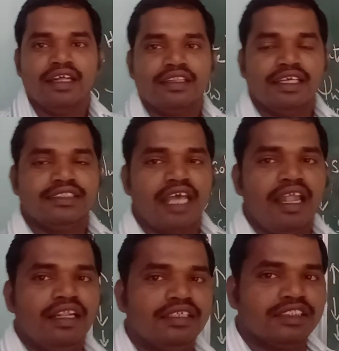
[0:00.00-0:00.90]
The
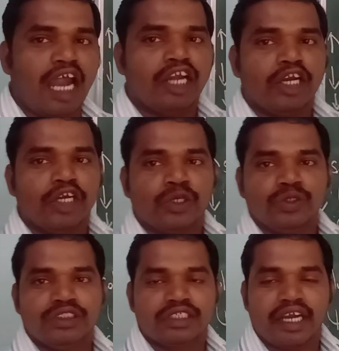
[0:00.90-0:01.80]
cell started to
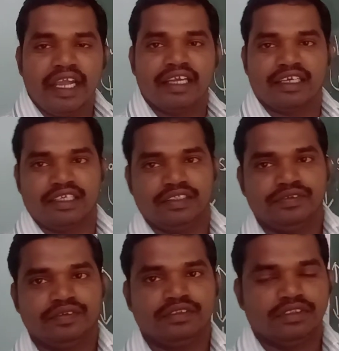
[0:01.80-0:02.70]
shrink.
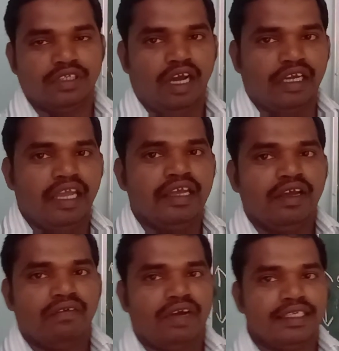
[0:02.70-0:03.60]
Okay.
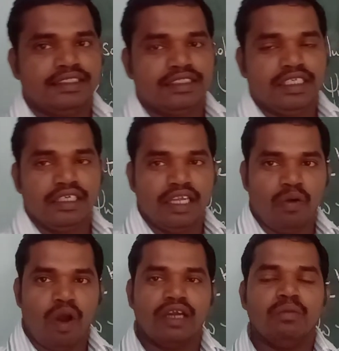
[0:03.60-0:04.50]
First the
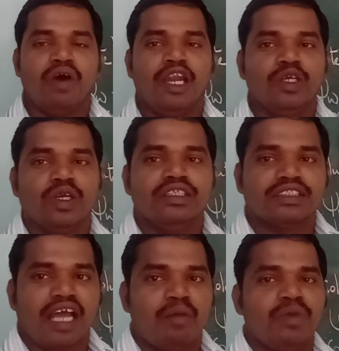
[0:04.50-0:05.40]
water molecules
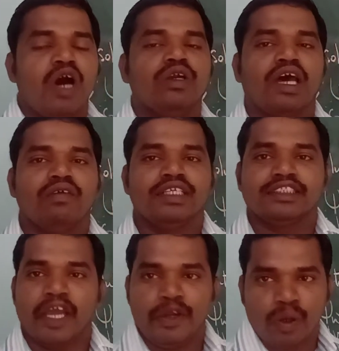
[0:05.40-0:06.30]
come out of the
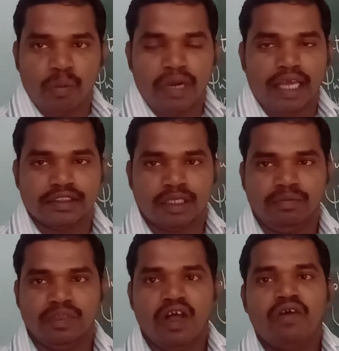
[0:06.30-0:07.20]
cytoplasm,
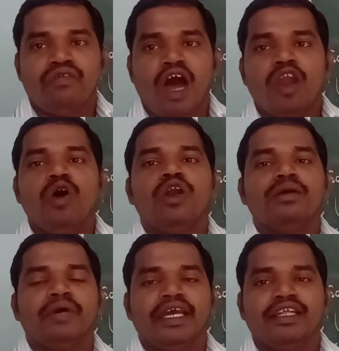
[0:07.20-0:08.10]
followed
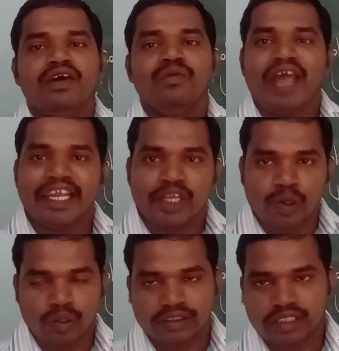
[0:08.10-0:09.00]
by the
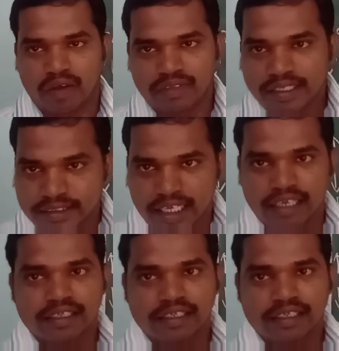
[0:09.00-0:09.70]
vacuoles of the cell.